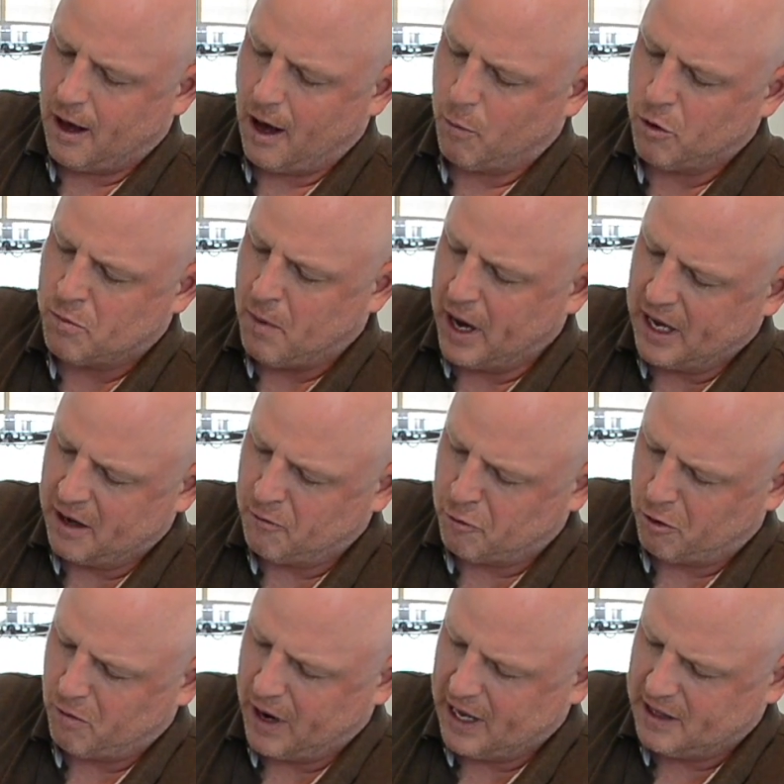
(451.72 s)
With my
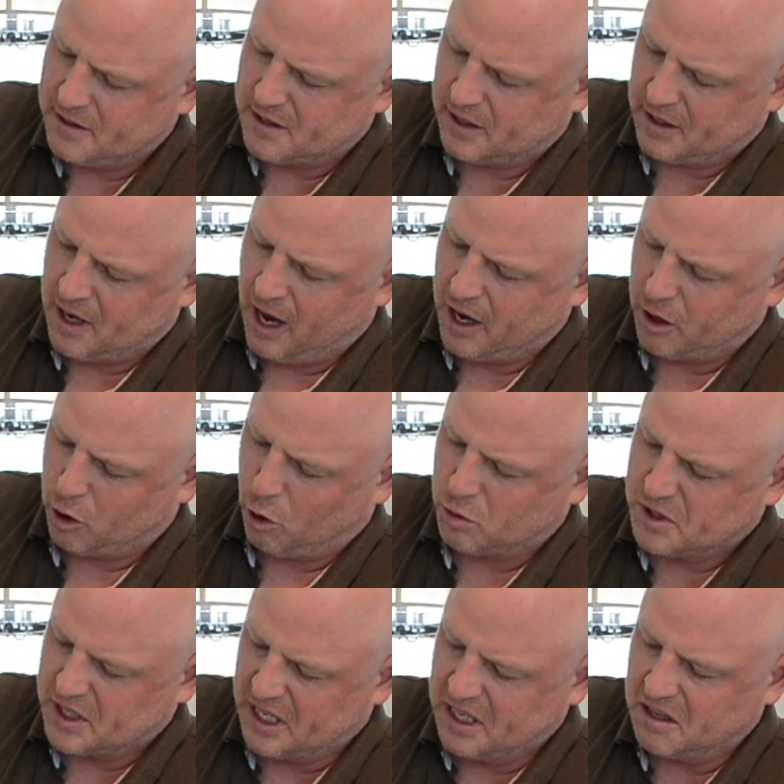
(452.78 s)
infrareds, it kind of
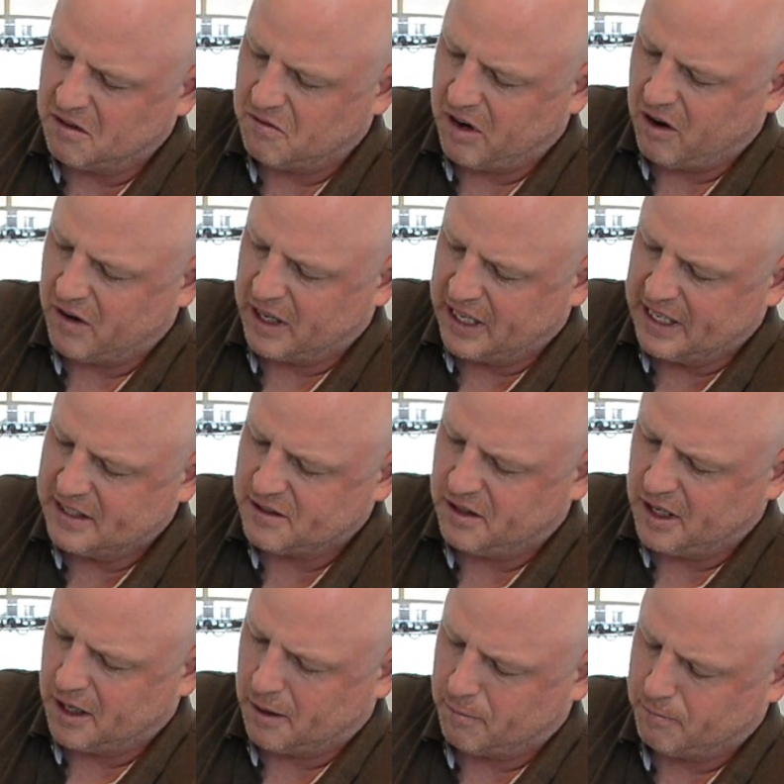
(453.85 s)
goes in very
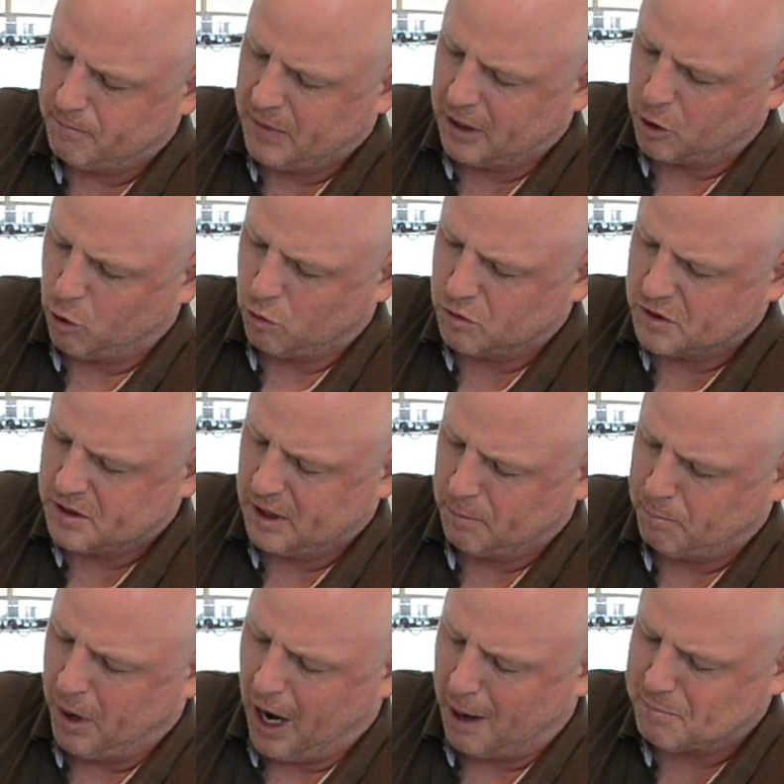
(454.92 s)
easily.
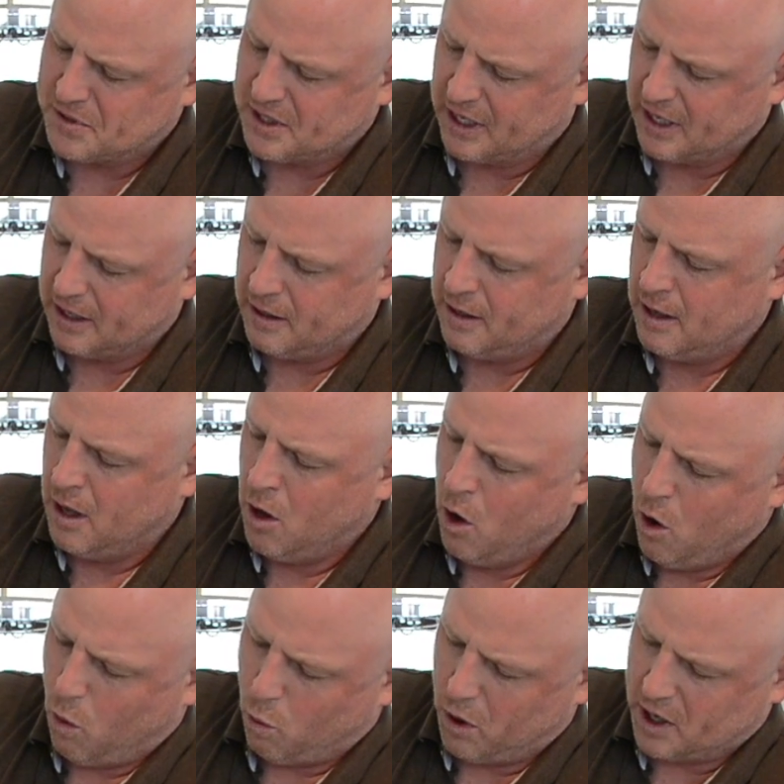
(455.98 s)
It pops in,
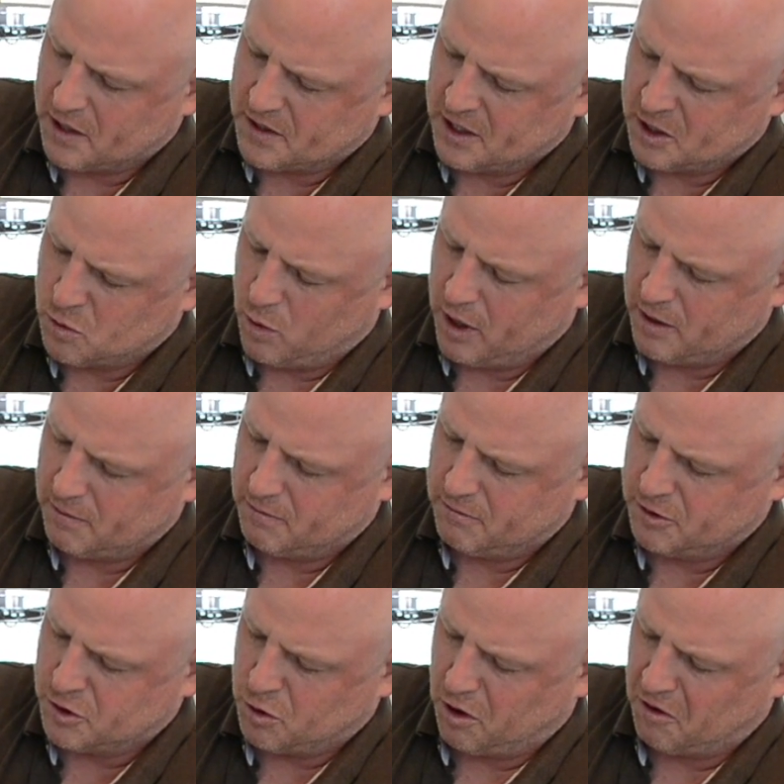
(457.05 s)
whereas this one
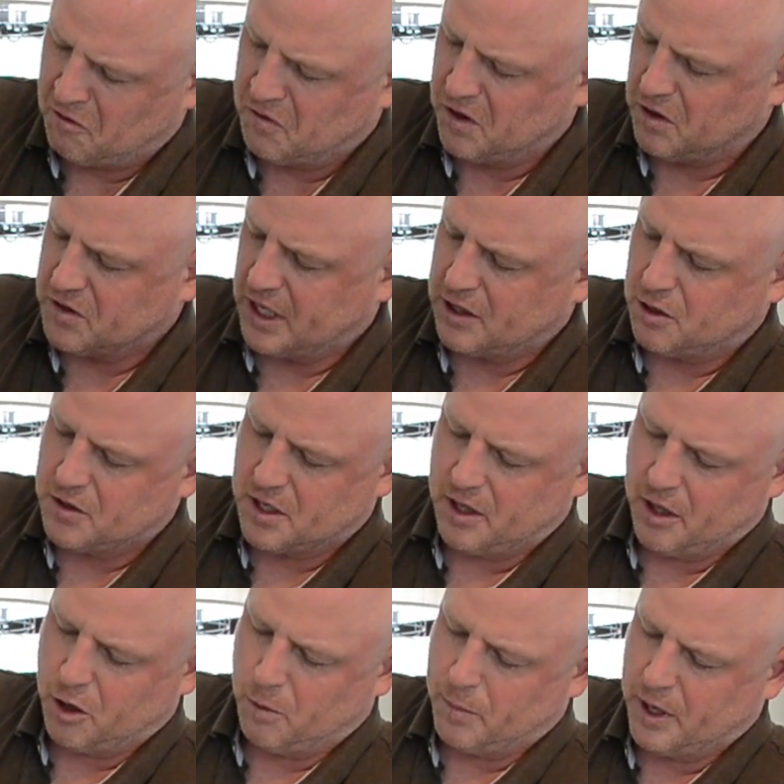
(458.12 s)
sort of feels like there's a
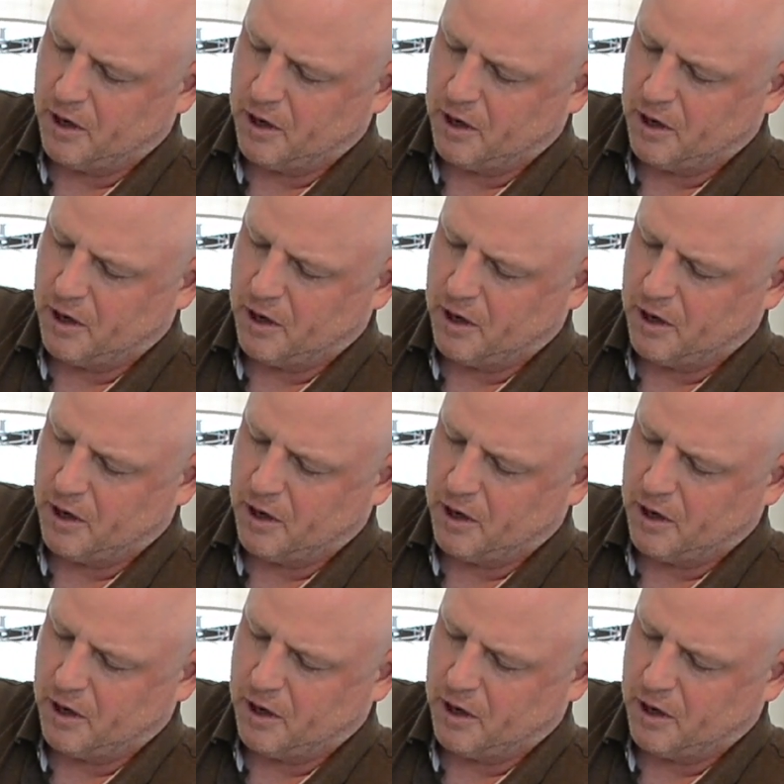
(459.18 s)
little bit